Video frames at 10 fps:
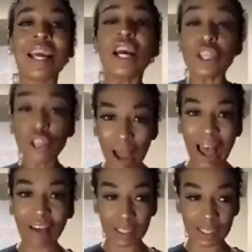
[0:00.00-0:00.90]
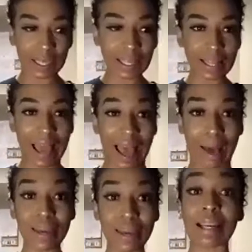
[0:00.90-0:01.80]
you have to get in the
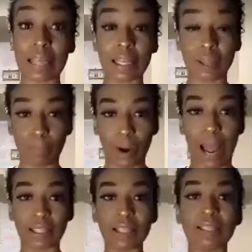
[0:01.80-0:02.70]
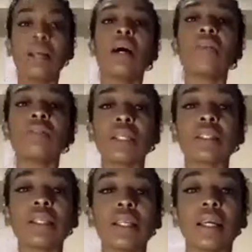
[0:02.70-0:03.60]
habit and get in the practice of
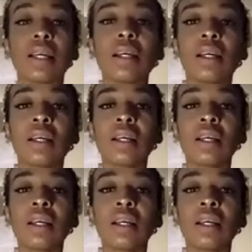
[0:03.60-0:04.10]
listening